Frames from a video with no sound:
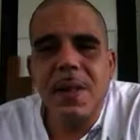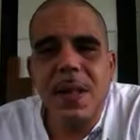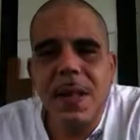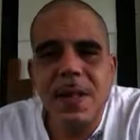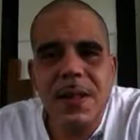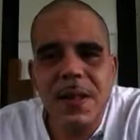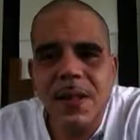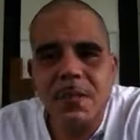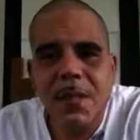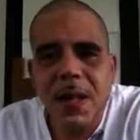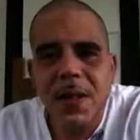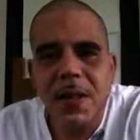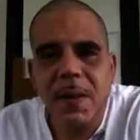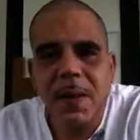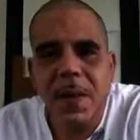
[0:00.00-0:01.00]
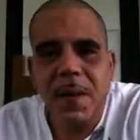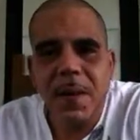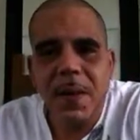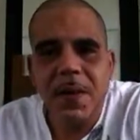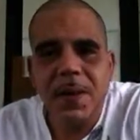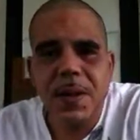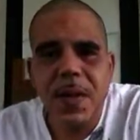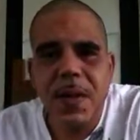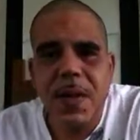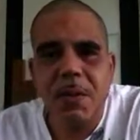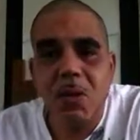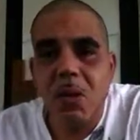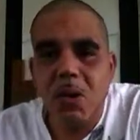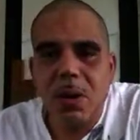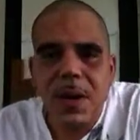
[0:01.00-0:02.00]
they just met you for the first
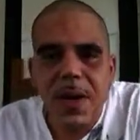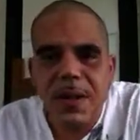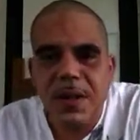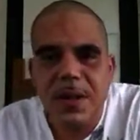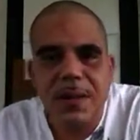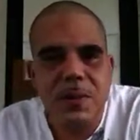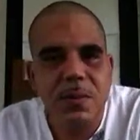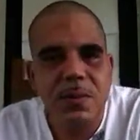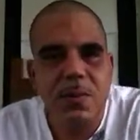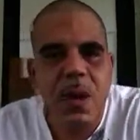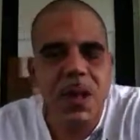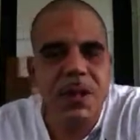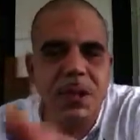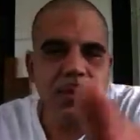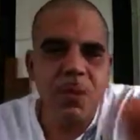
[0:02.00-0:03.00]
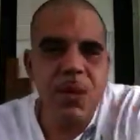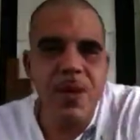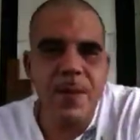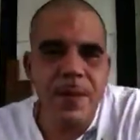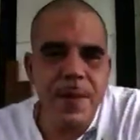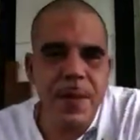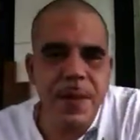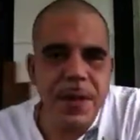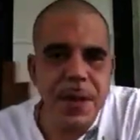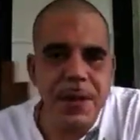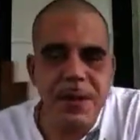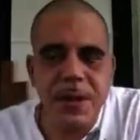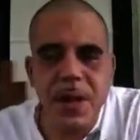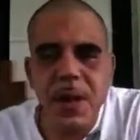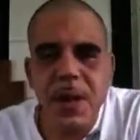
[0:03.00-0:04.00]
time, or they're just watching one of your videos.